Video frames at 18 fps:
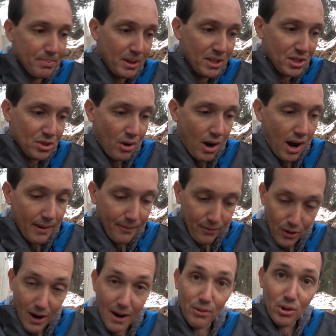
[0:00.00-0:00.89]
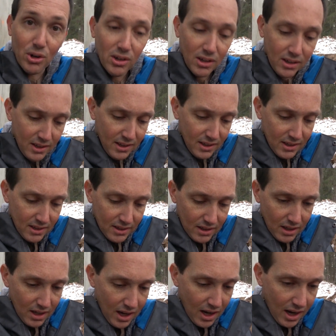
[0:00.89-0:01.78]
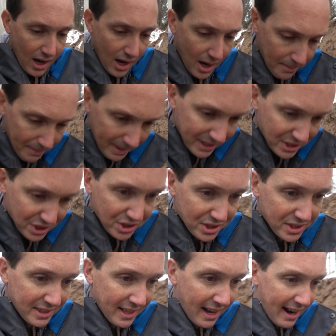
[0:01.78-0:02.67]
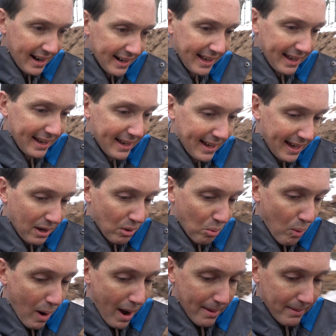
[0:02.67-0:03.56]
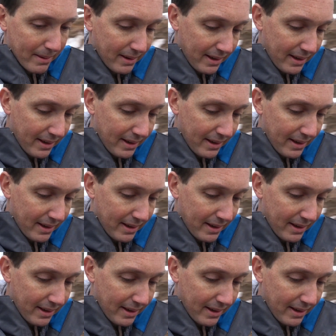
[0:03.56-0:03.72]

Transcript: been dry forever. Um, it's just not a, a wet